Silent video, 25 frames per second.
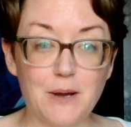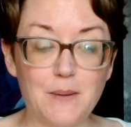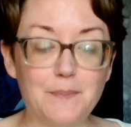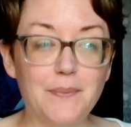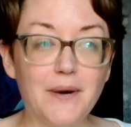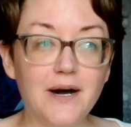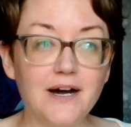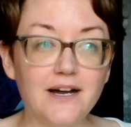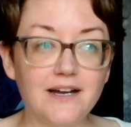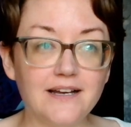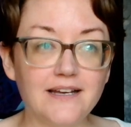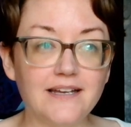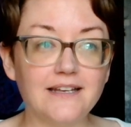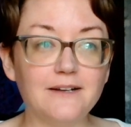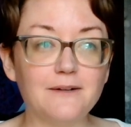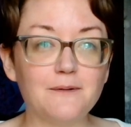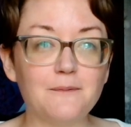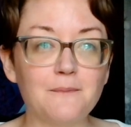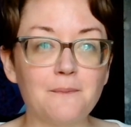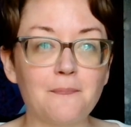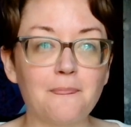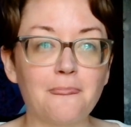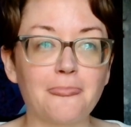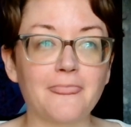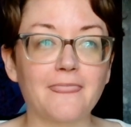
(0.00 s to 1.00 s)
But
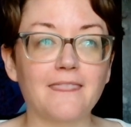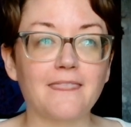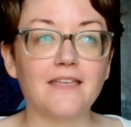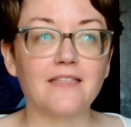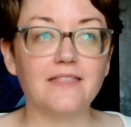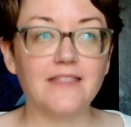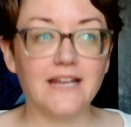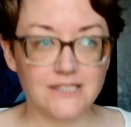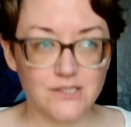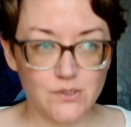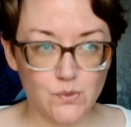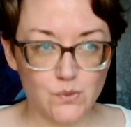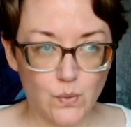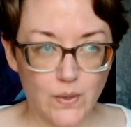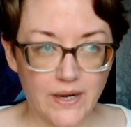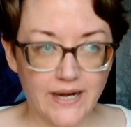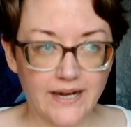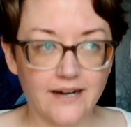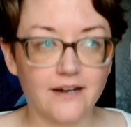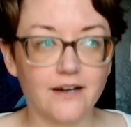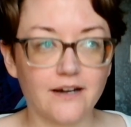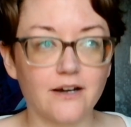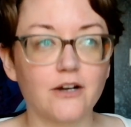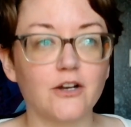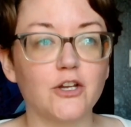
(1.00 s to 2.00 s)
that's
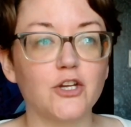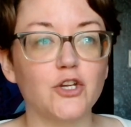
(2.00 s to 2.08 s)
where